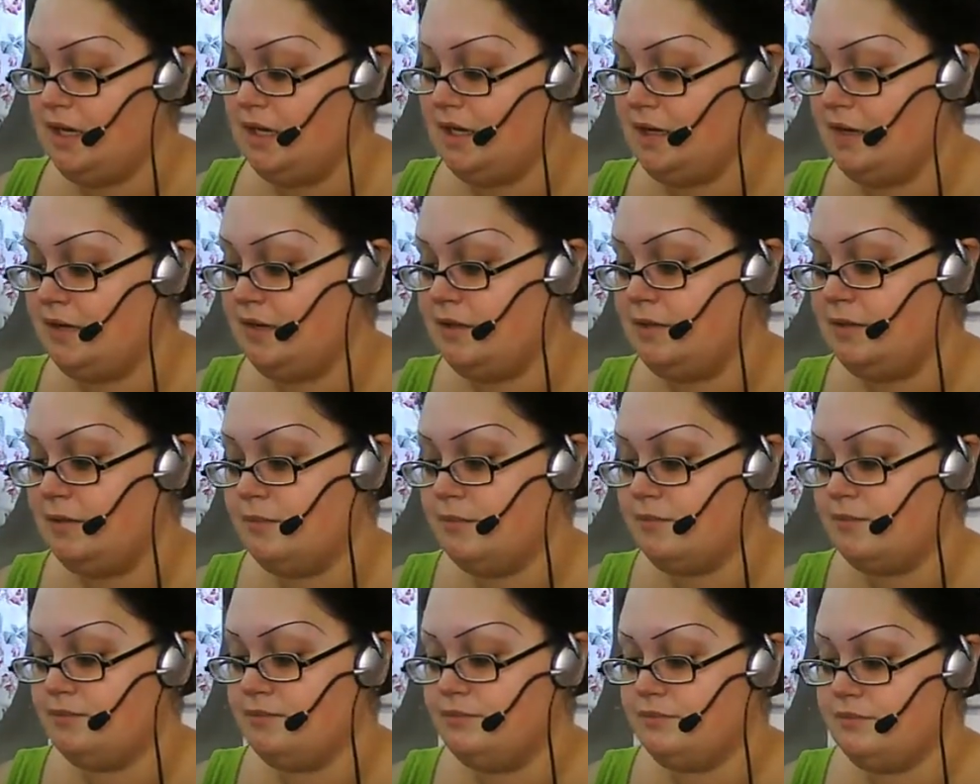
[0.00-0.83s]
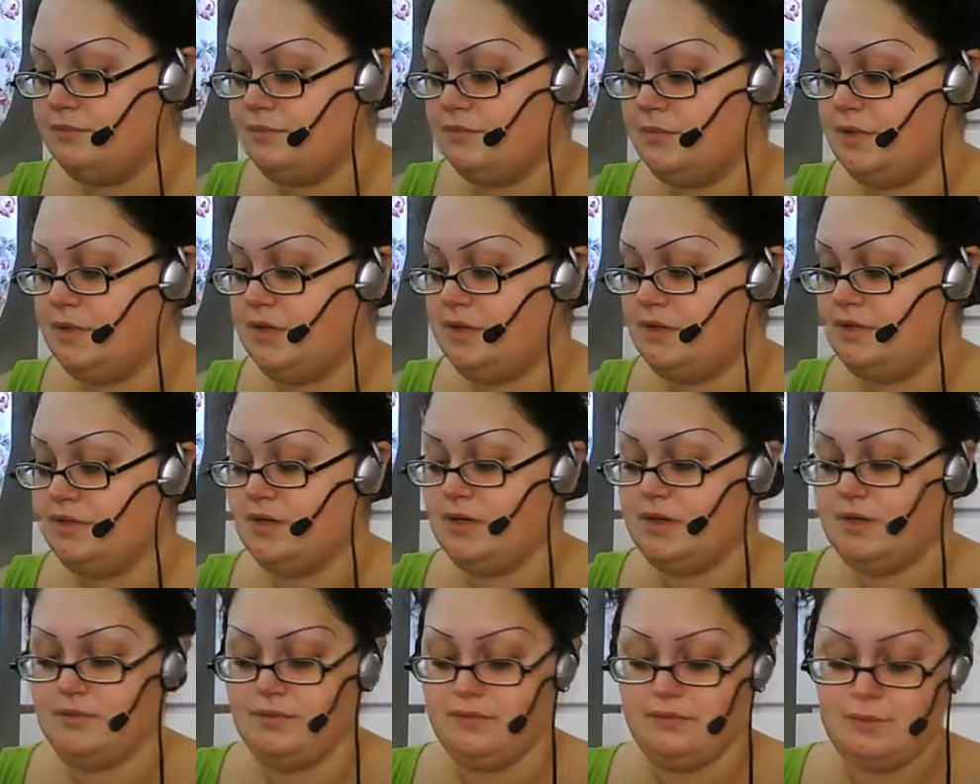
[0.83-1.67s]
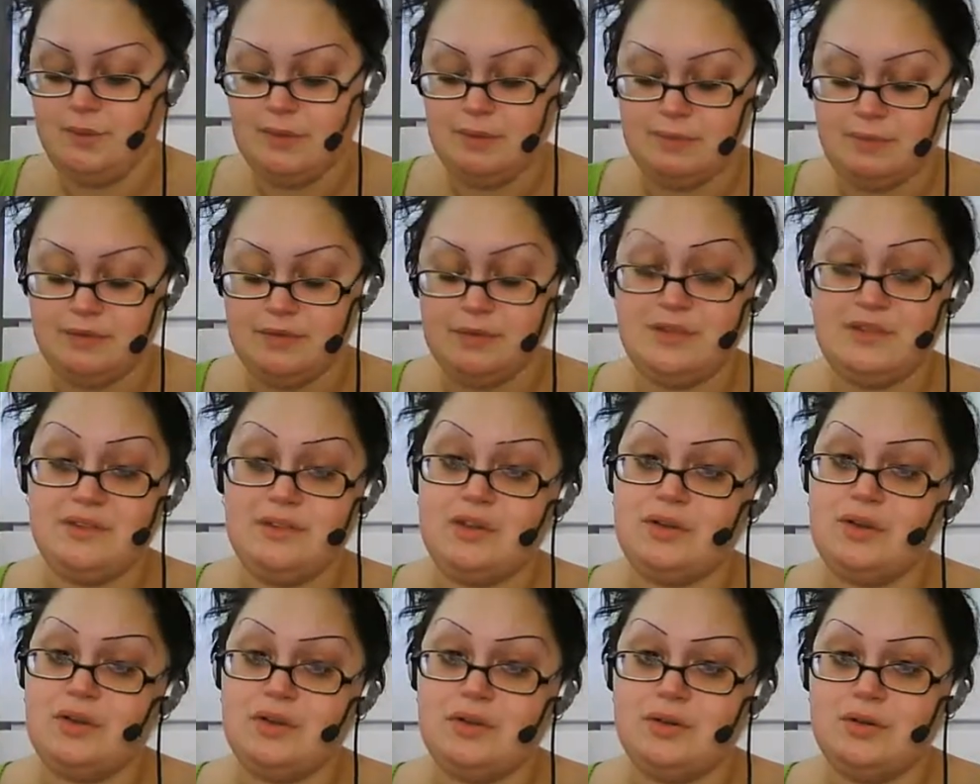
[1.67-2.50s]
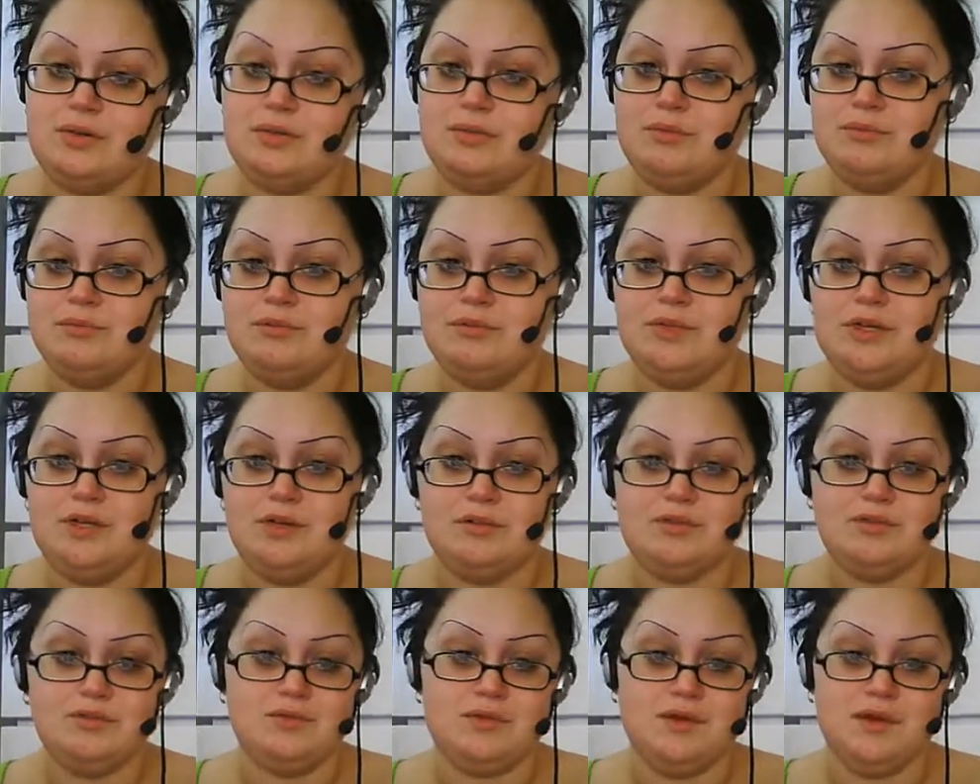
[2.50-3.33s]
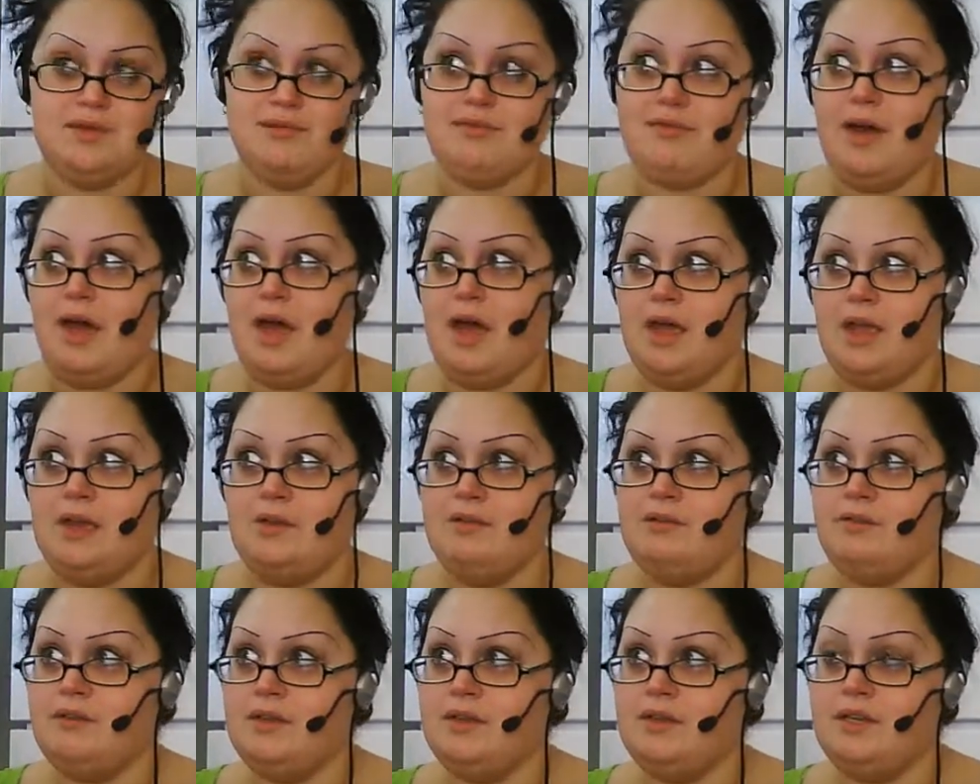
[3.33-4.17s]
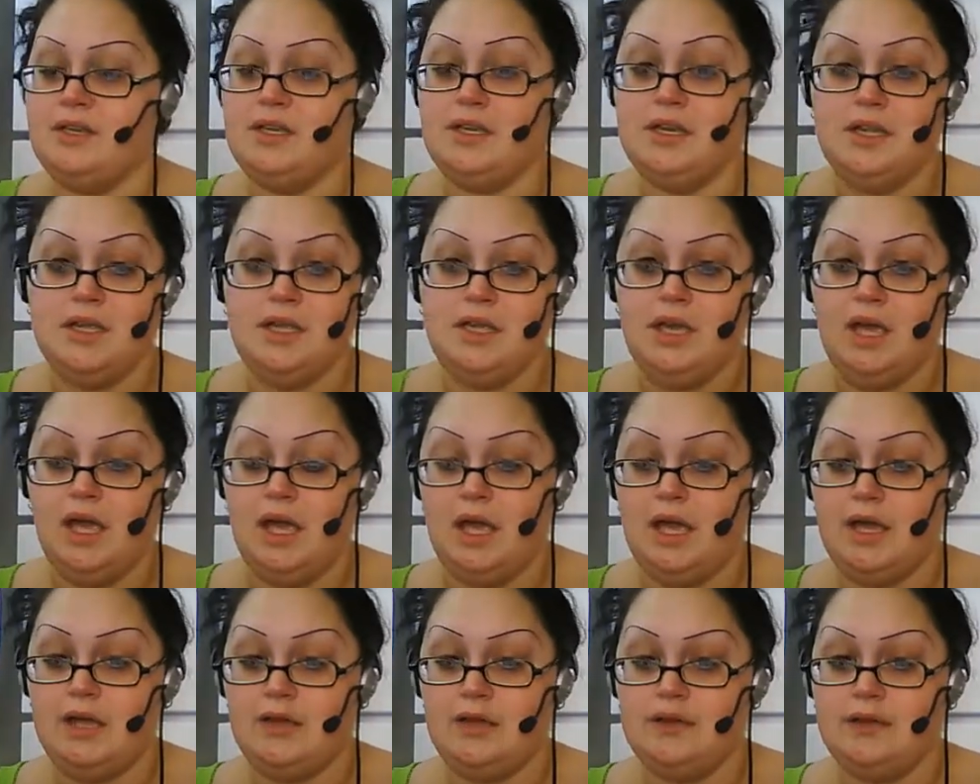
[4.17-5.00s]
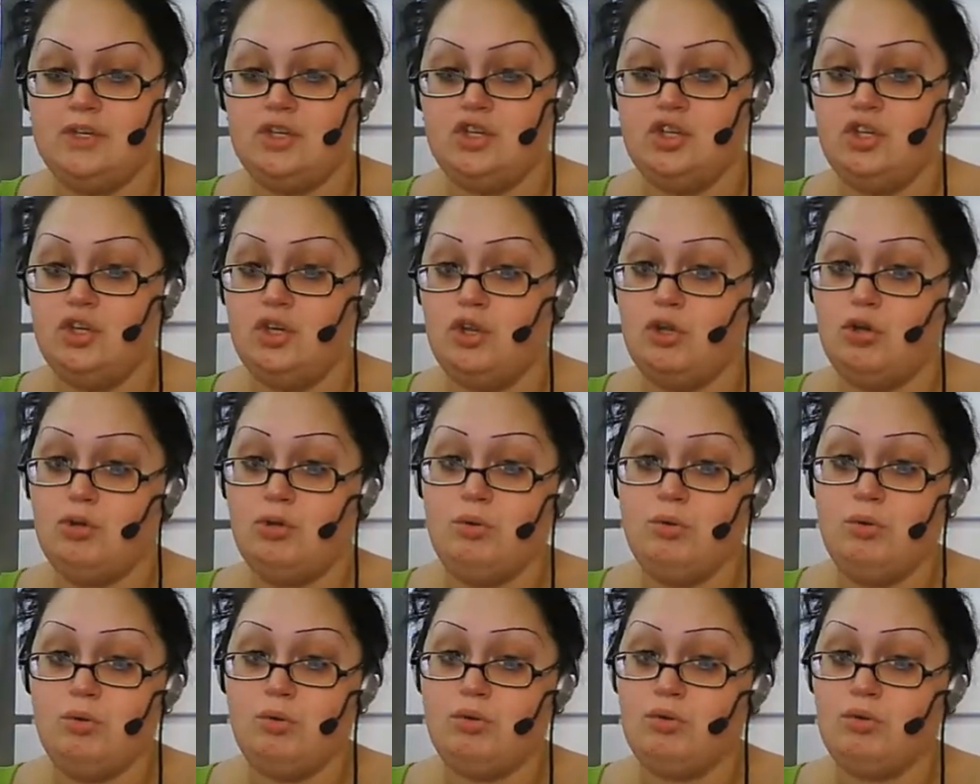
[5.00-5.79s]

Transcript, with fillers: Um, you know, or even people that are, you know, 25 and had no